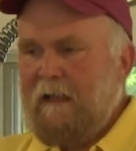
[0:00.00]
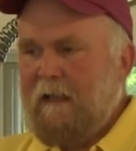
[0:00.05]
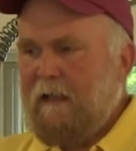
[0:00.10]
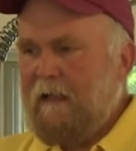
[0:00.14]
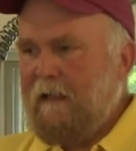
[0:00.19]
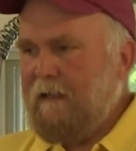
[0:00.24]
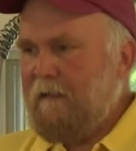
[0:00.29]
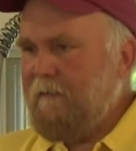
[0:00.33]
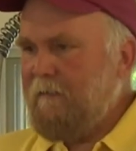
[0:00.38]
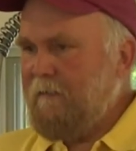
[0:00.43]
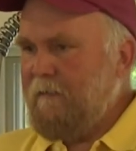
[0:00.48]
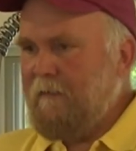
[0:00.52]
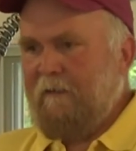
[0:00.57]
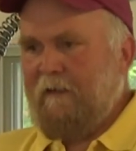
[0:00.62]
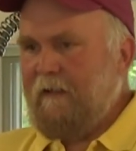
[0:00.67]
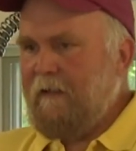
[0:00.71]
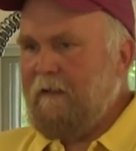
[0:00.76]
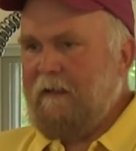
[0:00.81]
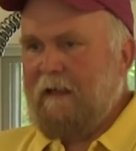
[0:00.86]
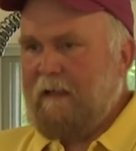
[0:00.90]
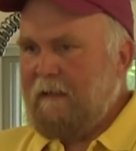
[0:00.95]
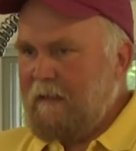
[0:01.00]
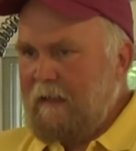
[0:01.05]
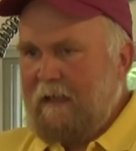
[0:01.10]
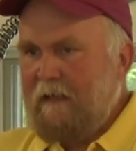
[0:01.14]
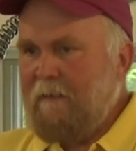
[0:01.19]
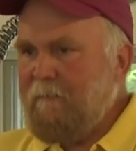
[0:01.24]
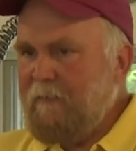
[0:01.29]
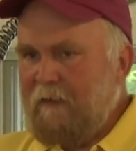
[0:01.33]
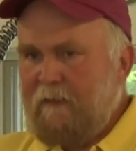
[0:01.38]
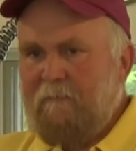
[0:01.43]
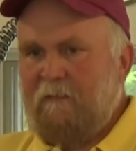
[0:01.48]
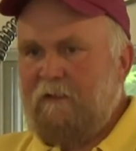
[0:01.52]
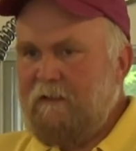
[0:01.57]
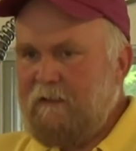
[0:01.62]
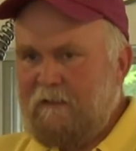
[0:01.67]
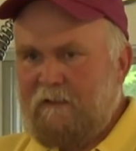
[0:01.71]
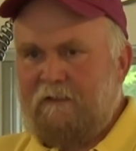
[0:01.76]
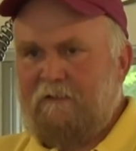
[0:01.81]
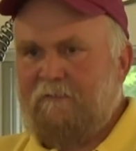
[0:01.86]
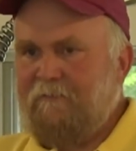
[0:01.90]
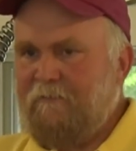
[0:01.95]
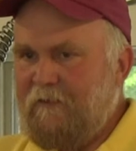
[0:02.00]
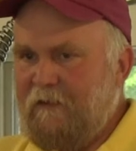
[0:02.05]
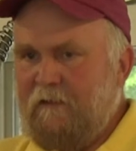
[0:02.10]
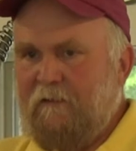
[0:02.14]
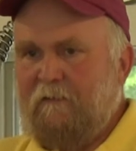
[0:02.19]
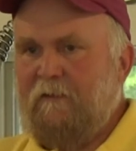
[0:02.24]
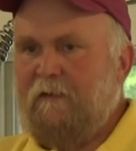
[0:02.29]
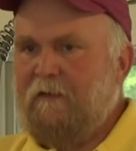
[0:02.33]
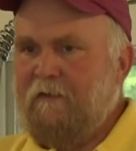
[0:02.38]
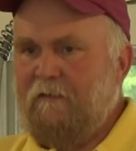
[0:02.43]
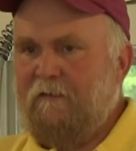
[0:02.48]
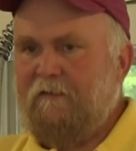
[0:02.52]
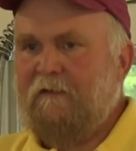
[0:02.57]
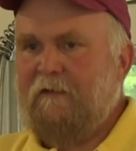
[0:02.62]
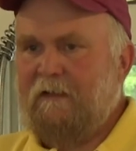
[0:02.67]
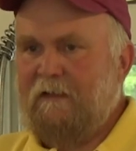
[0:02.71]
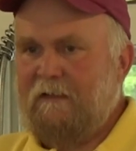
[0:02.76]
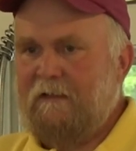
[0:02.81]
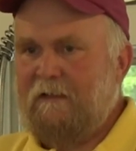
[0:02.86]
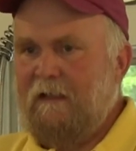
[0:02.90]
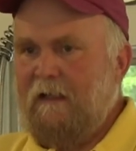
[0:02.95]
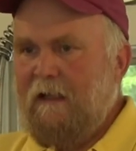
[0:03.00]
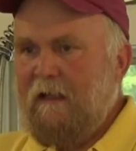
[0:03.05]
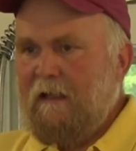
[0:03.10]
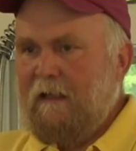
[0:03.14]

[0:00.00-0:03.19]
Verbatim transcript: And they're eating that cambium because it's filled with nutrients.